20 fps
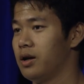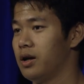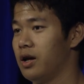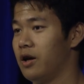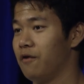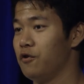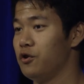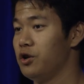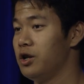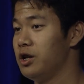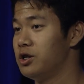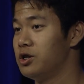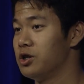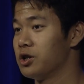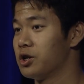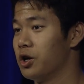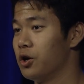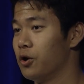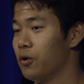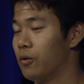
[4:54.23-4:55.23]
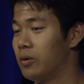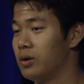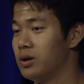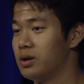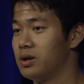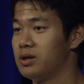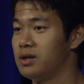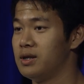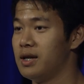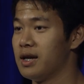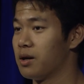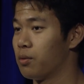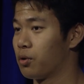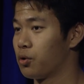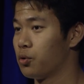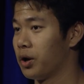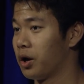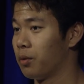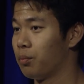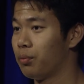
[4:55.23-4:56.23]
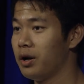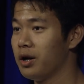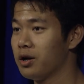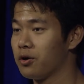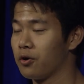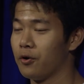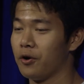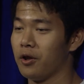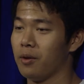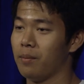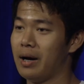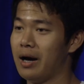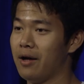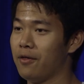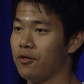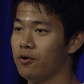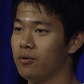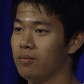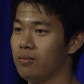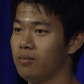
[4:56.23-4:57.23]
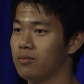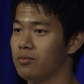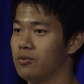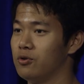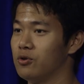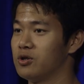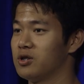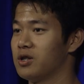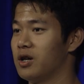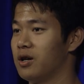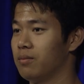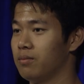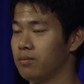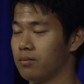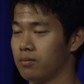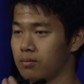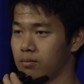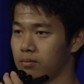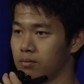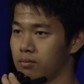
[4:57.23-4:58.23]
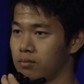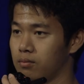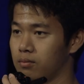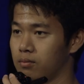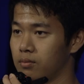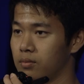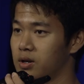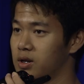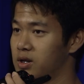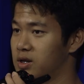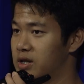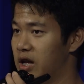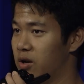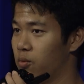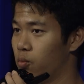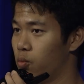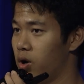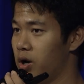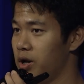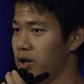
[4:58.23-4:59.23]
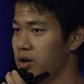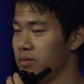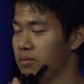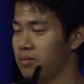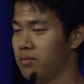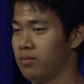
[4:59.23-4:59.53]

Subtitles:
If you need to go take a quick break or go to the bathroom, you say 10-1.